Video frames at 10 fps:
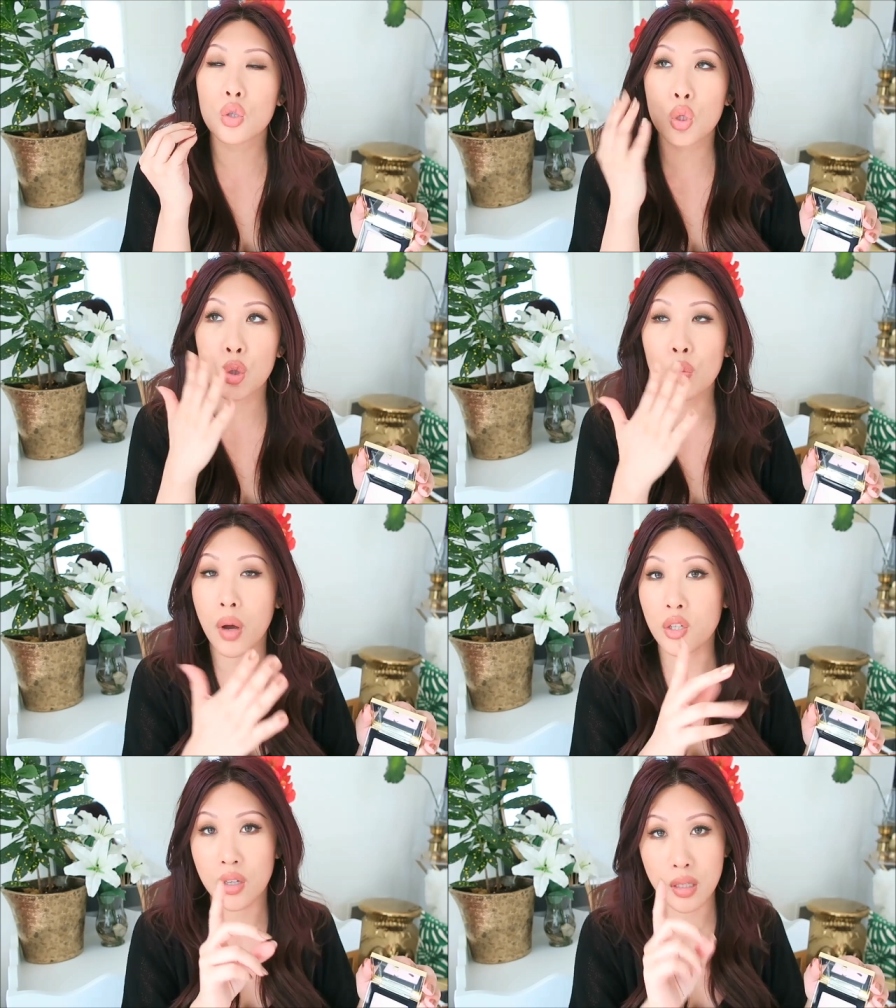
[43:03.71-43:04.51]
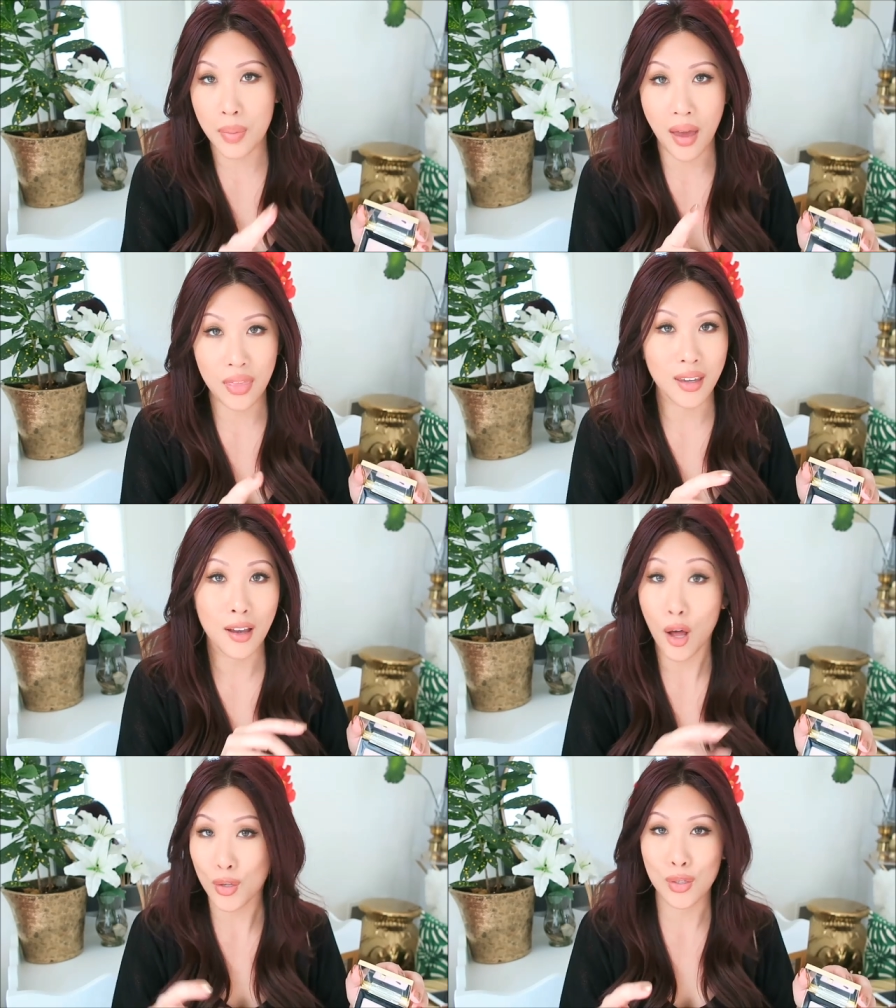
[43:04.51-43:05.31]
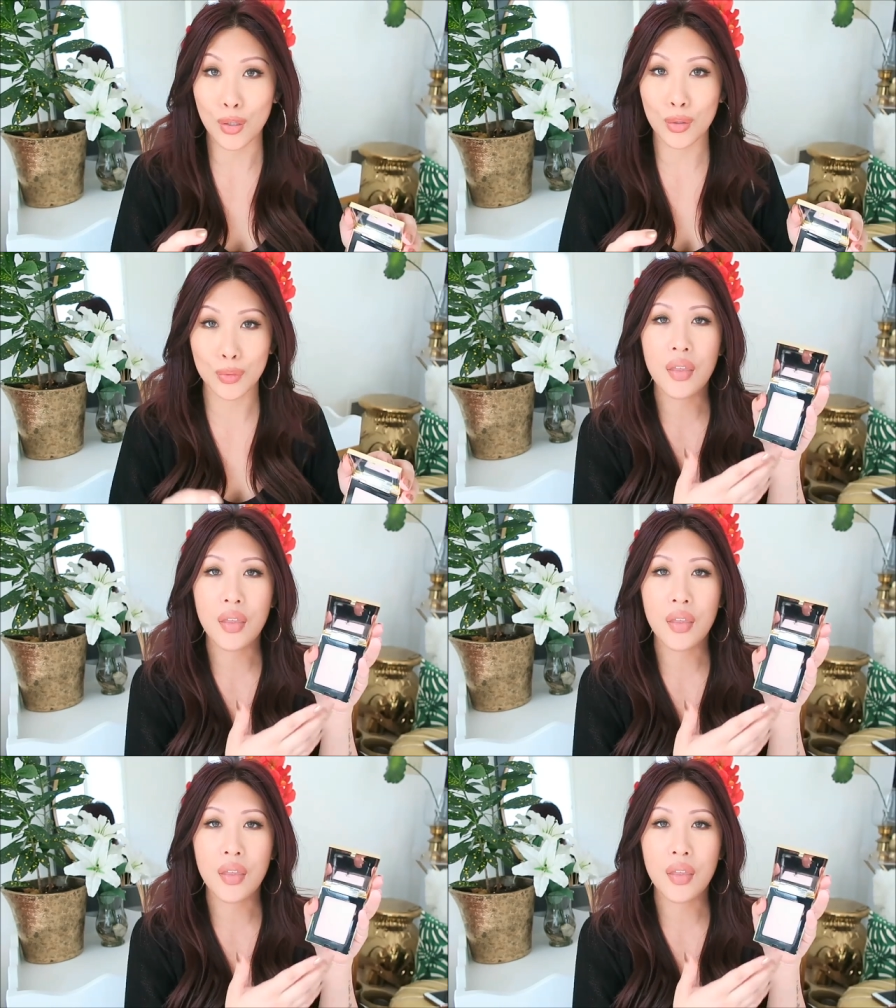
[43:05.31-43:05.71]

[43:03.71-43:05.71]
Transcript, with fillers: too much is a bad thing also.